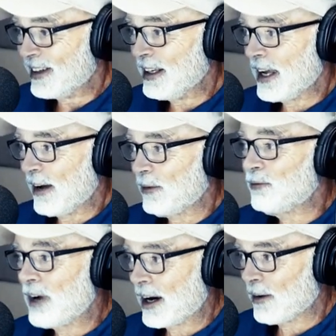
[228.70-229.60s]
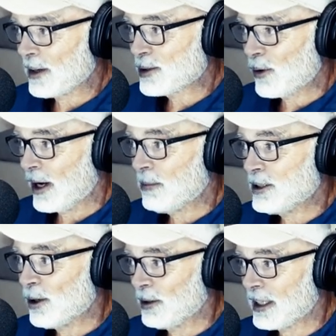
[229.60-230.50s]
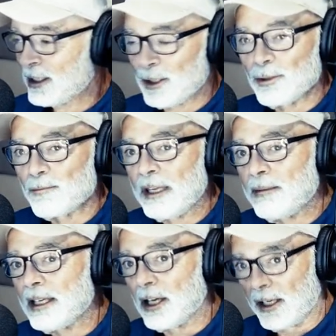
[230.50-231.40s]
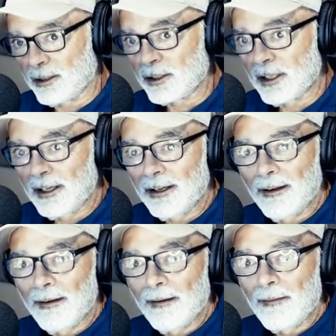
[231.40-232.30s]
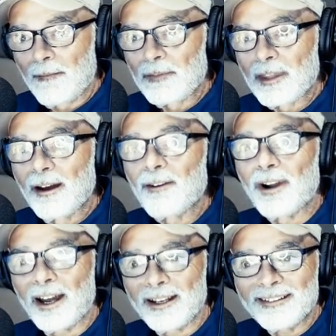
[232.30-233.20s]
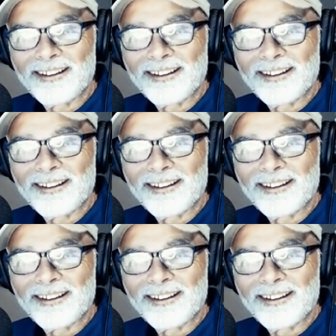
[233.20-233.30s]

we need to have a firing squad, but you only get to use BB guns. right?